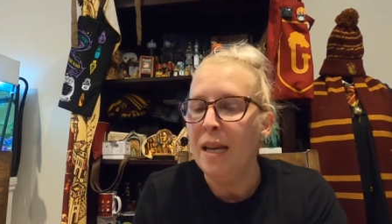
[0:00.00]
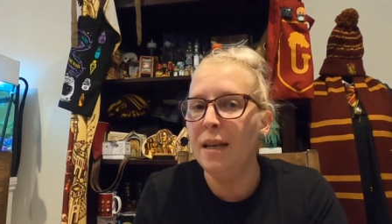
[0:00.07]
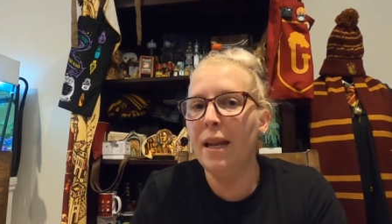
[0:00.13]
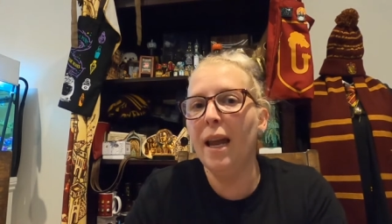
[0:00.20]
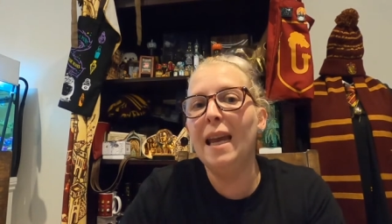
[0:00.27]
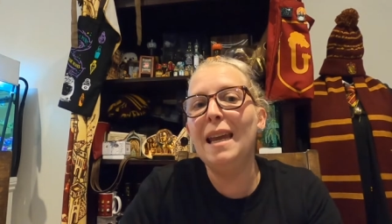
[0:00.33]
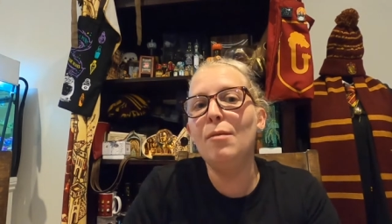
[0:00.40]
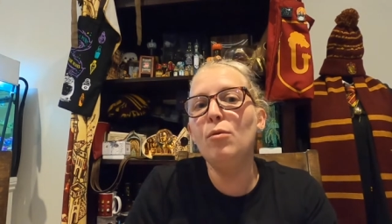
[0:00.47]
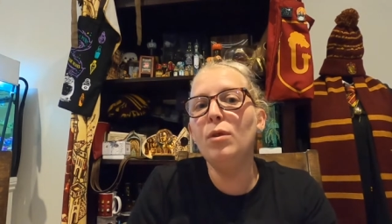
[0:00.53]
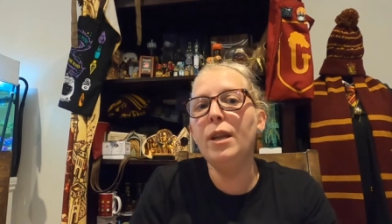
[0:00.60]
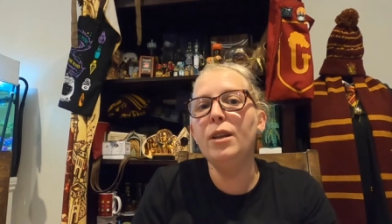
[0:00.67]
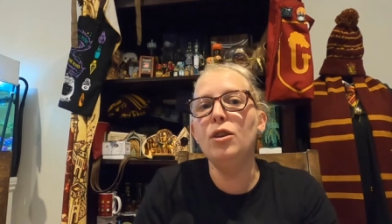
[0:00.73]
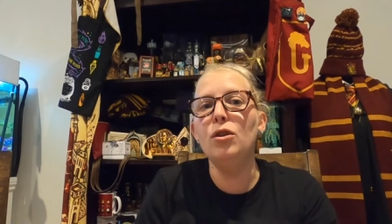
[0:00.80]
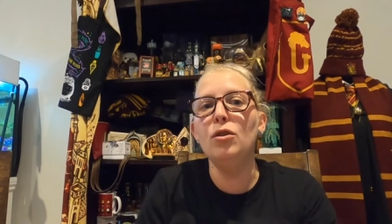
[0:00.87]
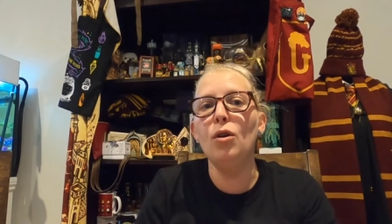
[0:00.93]
Now he will
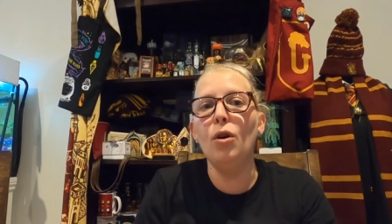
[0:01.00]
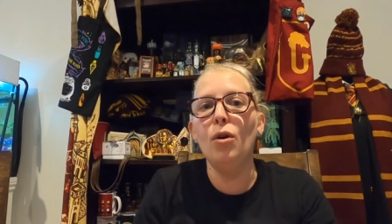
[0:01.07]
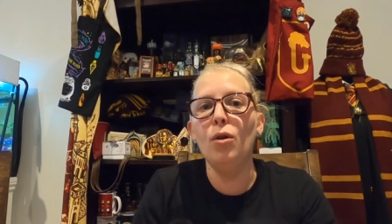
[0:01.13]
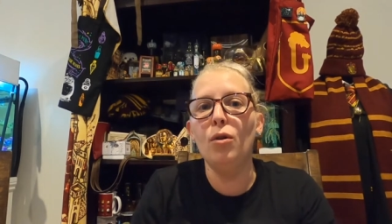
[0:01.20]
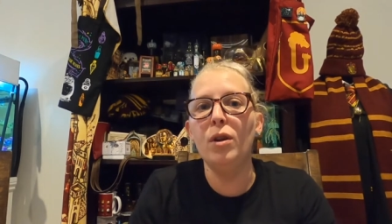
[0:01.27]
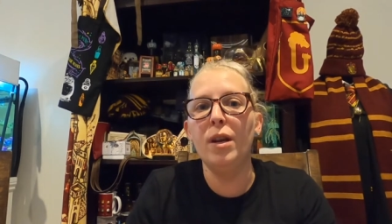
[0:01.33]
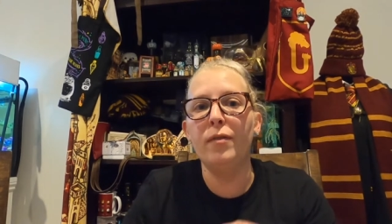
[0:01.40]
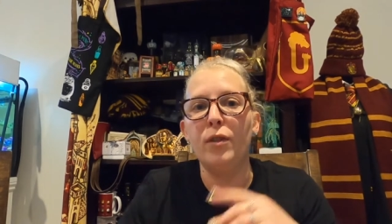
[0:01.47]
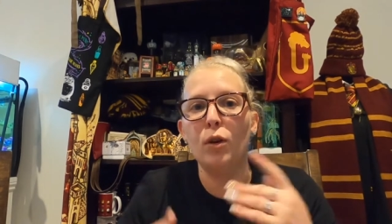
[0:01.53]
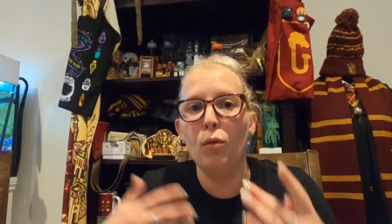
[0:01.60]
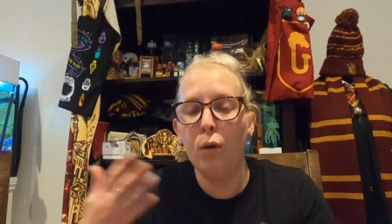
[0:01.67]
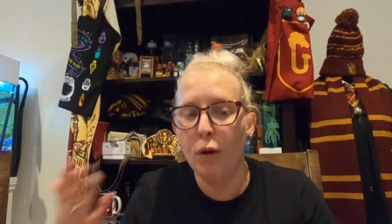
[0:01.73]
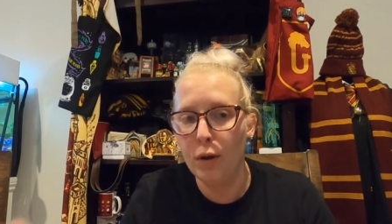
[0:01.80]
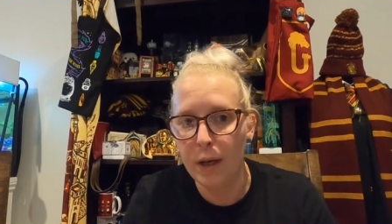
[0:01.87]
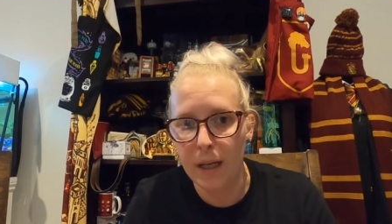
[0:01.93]
let you know if the
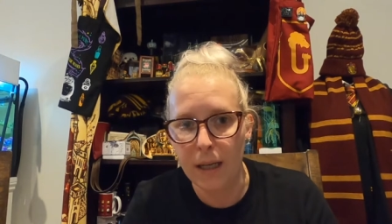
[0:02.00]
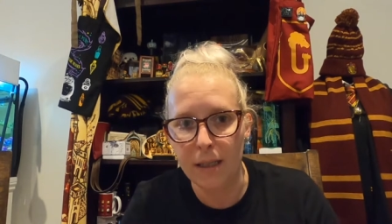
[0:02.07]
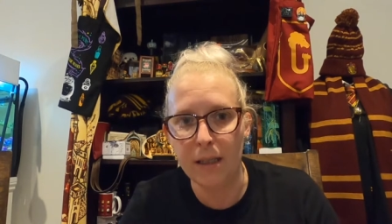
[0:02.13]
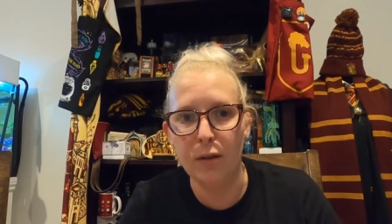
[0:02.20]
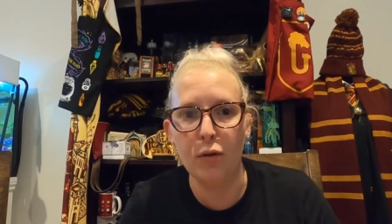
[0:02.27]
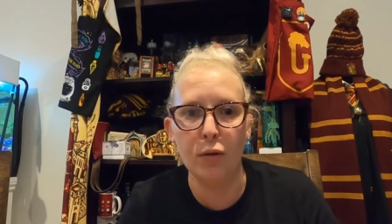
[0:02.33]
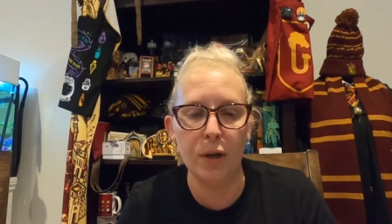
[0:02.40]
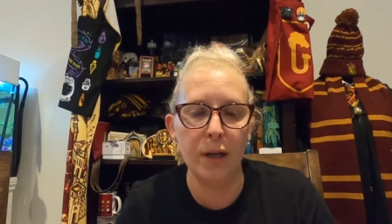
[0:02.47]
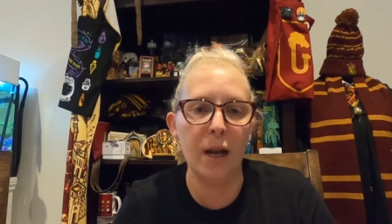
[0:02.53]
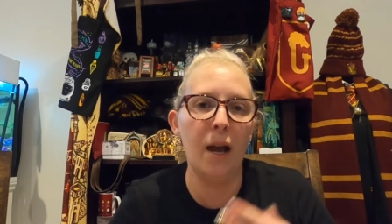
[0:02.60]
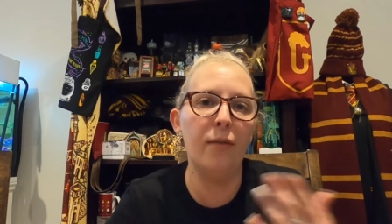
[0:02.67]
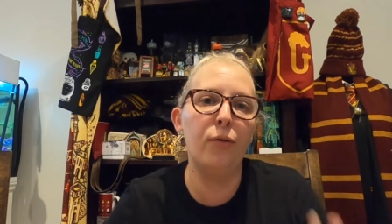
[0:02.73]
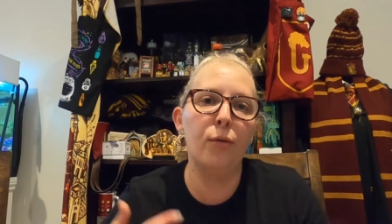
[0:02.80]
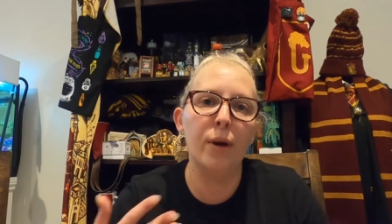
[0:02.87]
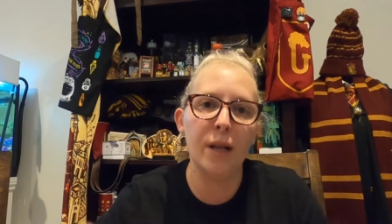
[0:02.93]
quality isn't good
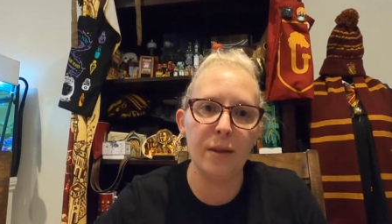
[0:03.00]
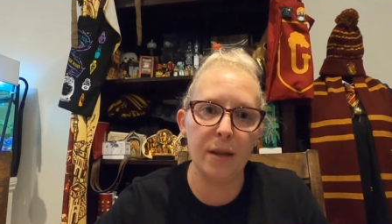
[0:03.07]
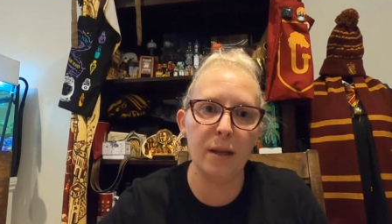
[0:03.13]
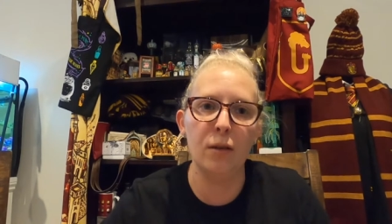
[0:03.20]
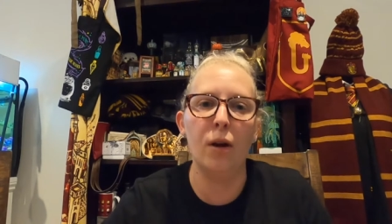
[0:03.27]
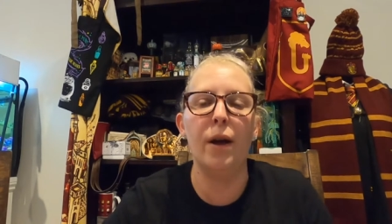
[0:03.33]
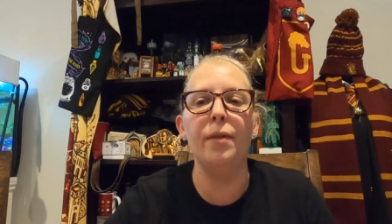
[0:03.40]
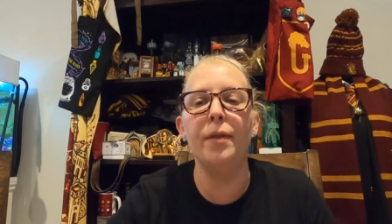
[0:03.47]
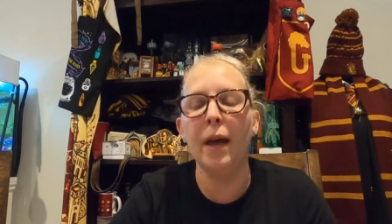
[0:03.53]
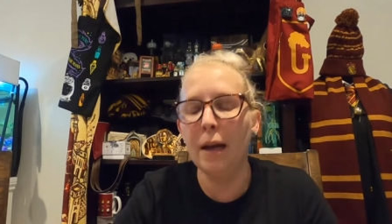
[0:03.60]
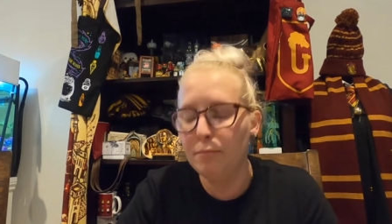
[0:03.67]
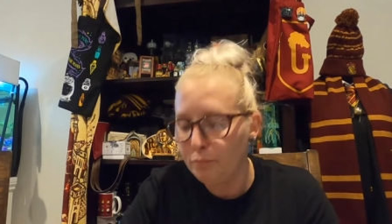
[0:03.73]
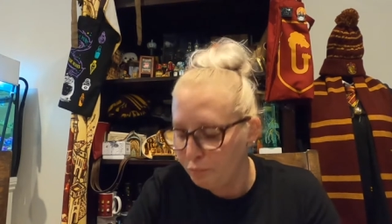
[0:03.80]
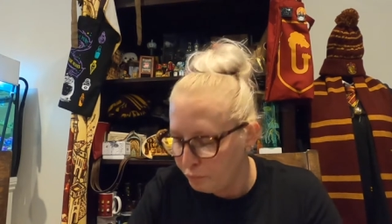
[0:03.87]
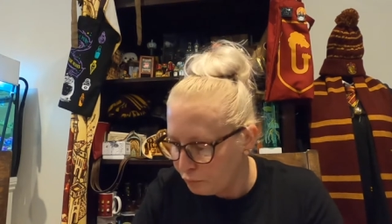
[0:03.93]
enough or anything like
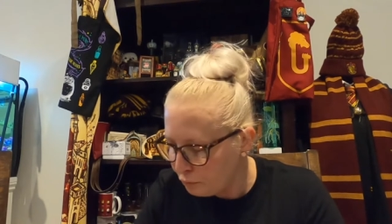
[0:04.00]
that.